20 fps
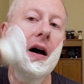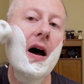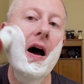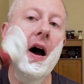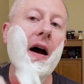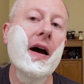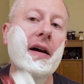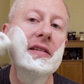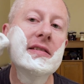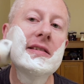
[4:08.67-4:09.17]

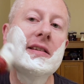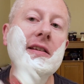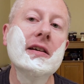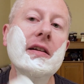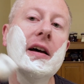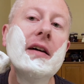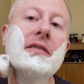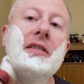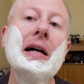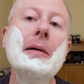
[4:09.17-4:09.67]
I still
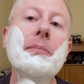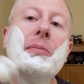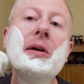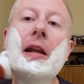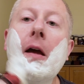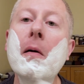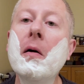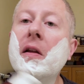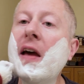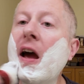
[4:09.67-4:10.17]
have not been
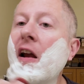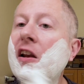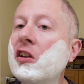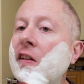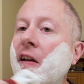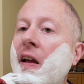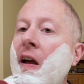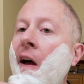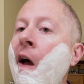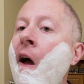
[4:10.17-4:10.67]
able to
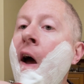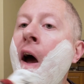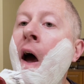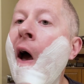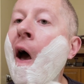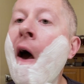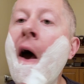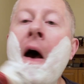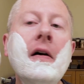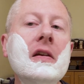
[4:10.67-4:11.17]
actually get
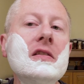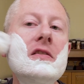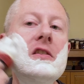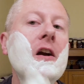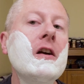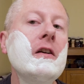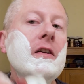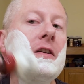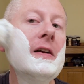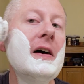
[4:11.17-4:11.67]

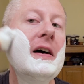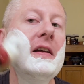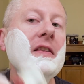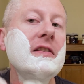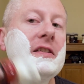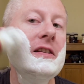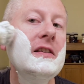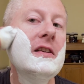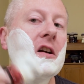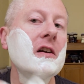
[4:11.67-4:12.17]
started on the
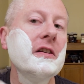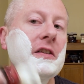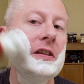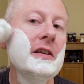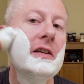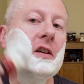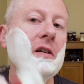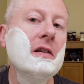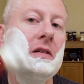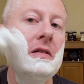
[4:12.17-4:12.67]

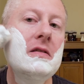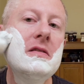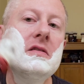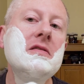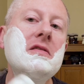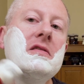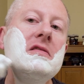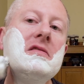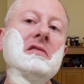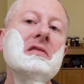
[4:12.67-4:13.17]
TRT
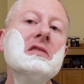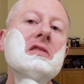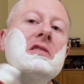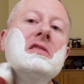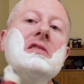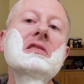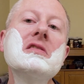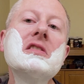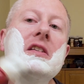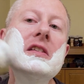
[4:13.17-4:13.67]

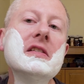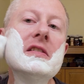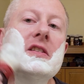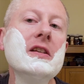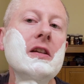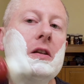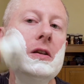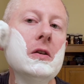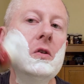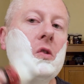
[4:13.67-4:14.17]
to
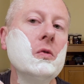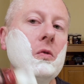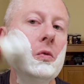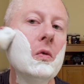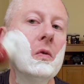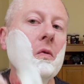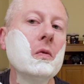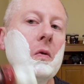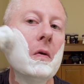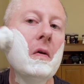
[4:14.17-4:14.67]
see
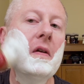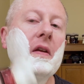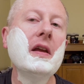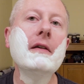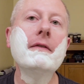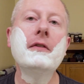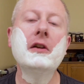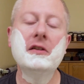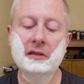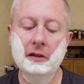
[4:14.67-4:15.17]

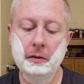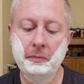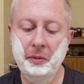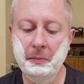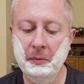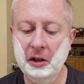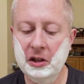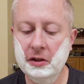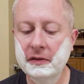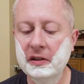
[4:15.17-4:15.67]
if there's going to be
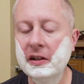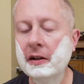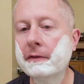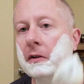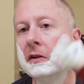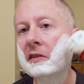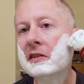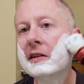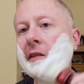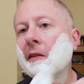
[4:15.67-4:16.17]
much of a
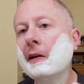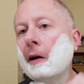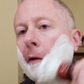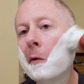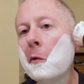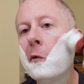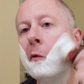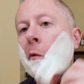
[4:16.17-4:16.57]
difference on that.